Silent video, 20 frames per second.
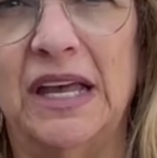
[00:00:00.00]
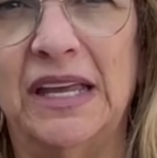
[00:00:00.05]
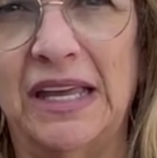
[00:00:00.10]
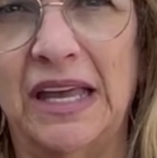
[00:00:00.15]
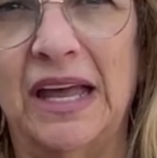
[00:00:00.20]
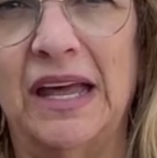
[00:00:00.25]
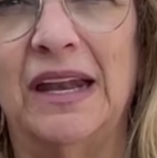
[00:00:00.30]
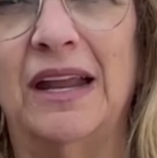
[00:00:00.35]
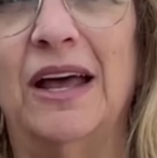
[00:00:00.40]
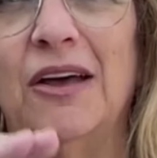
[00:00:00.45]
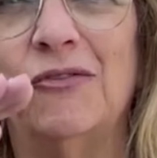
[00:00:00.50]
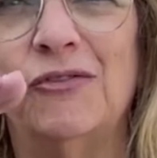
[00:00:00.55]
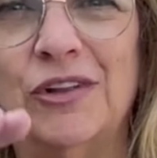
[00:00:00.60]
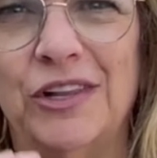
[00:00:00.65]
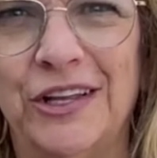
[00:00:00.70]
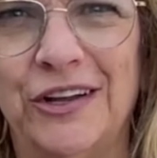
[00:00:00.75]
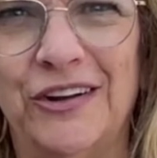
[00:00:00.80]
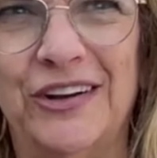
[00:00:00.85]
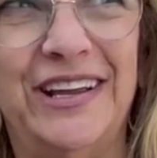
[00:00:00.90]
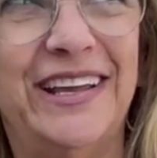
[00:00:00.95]
again, of
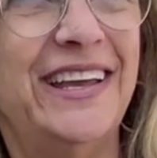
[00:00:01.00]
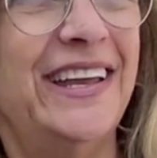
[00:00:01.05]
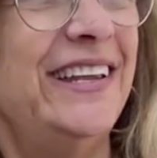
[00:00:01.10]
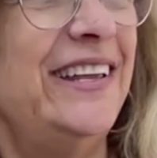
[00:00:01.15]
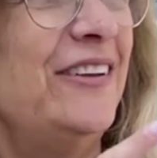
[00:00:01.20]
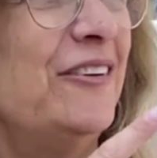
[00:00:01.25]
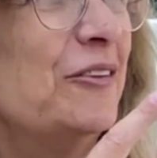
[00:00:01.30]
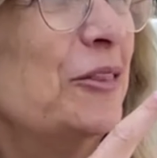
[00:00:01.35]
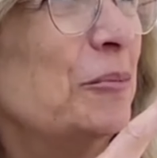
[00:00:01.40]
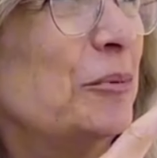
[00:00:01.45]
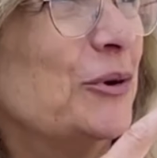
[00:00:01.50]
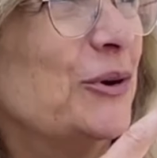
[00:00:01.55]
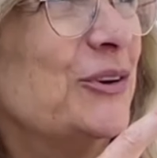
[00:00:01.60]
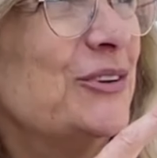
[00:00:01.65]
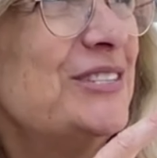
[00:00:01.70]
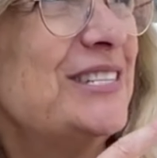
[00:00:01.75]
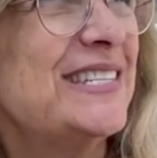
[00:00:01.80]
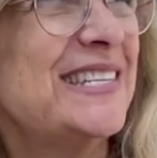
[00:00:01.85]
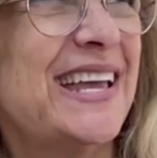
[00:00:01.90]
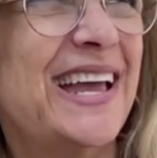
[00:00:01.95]
clarity. Can you hear the
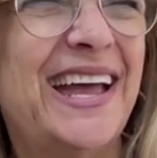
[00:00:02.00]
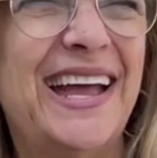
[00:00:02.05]
birds?